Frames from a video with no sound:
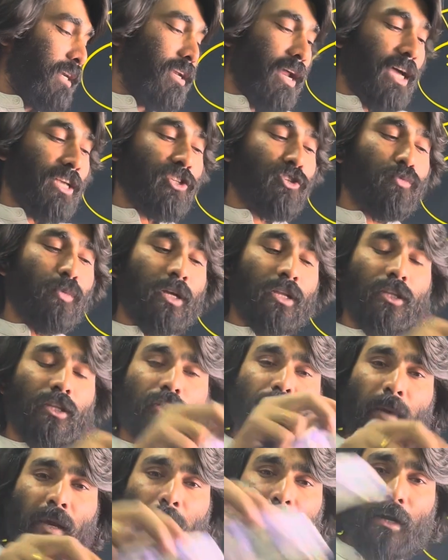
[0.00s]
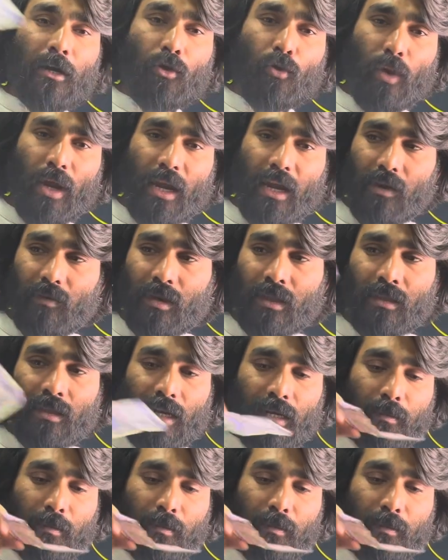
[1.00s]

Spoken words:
transfer this paper to anyone,